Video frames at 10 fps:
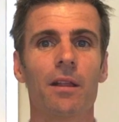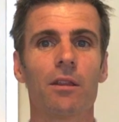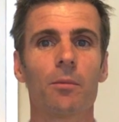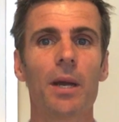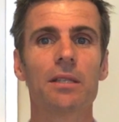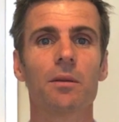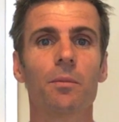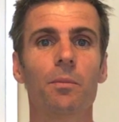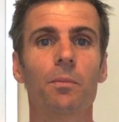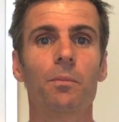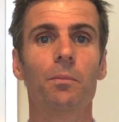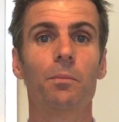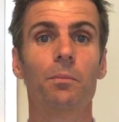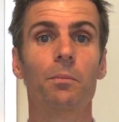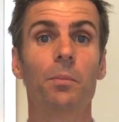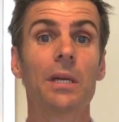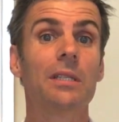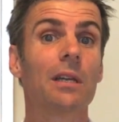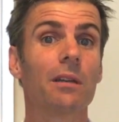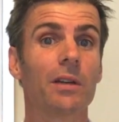There remains a big
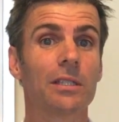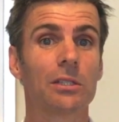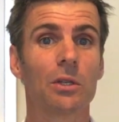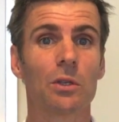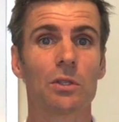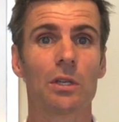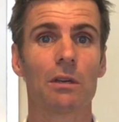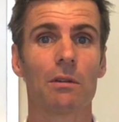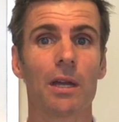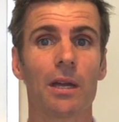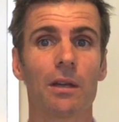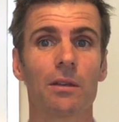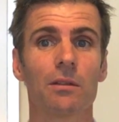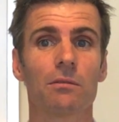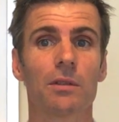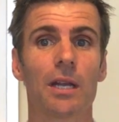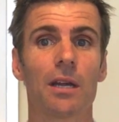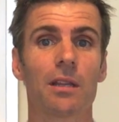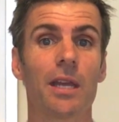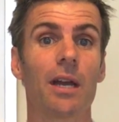deal of uncertainty around
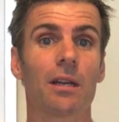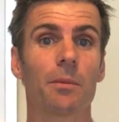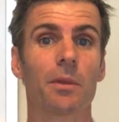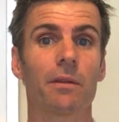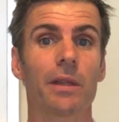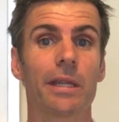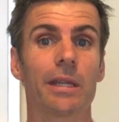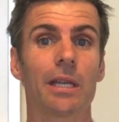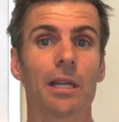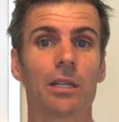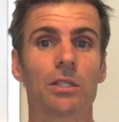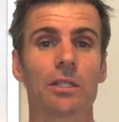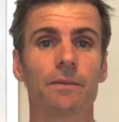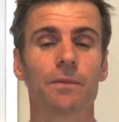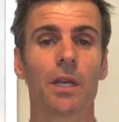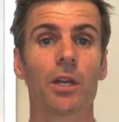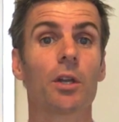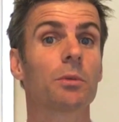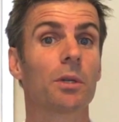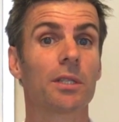regarding the outcome of the election, and
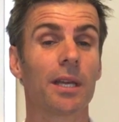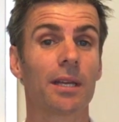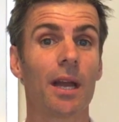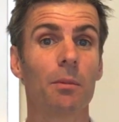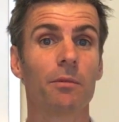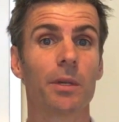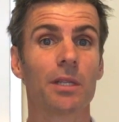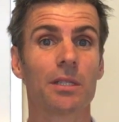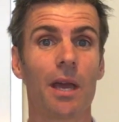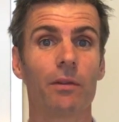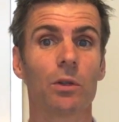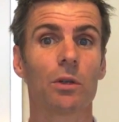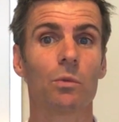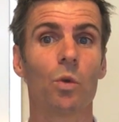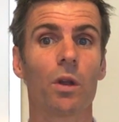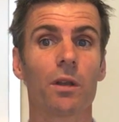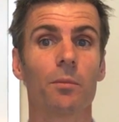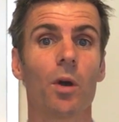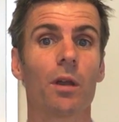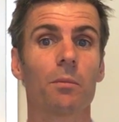I just want to take a couple of minutes to have a look at what
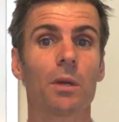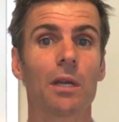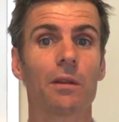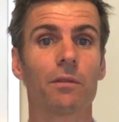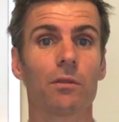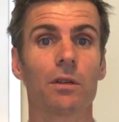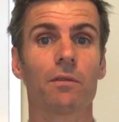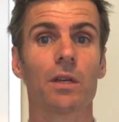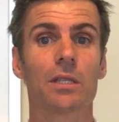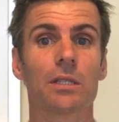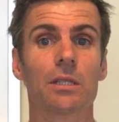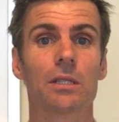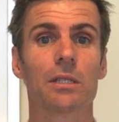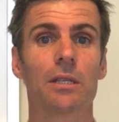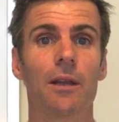it might mean for investors.